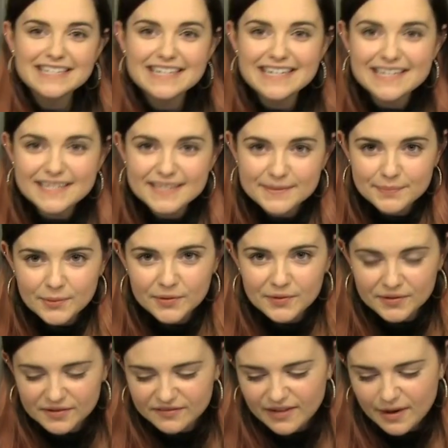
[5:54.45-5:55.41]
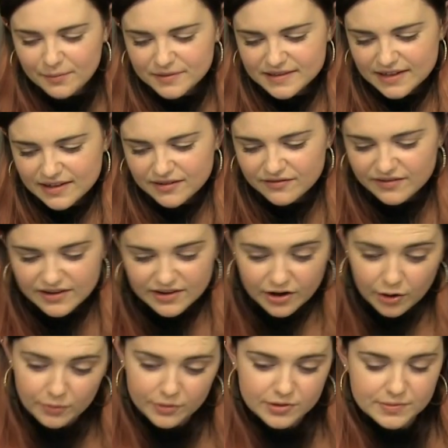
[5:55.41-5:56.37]
teaspoon of apple cider
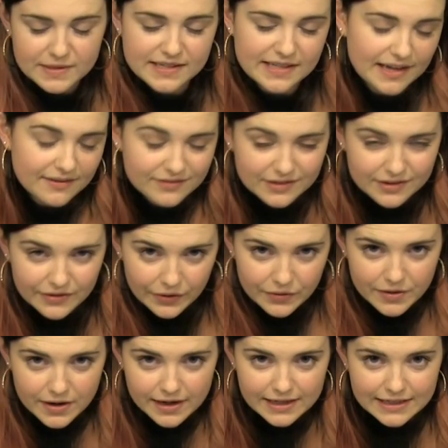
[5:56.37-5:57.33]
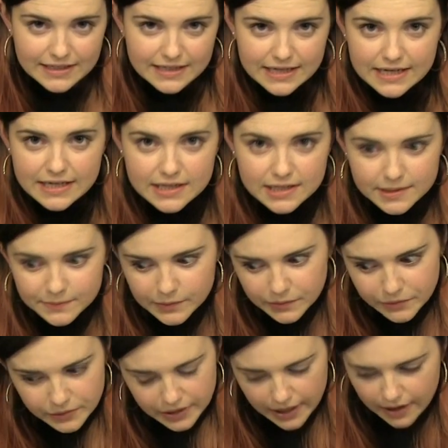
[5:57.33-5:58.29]
vinegar, which means I have to go get a
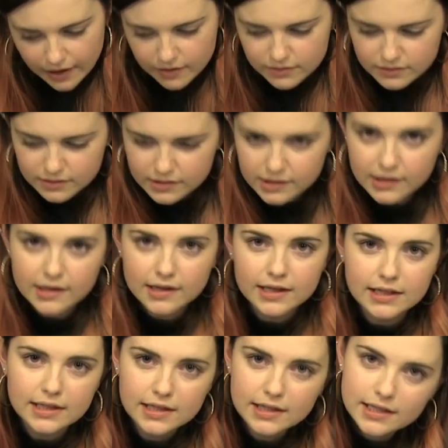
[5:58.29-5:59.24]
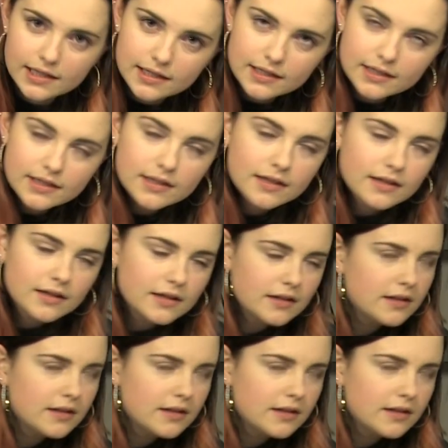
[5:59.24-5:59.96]
teaspoon now. God.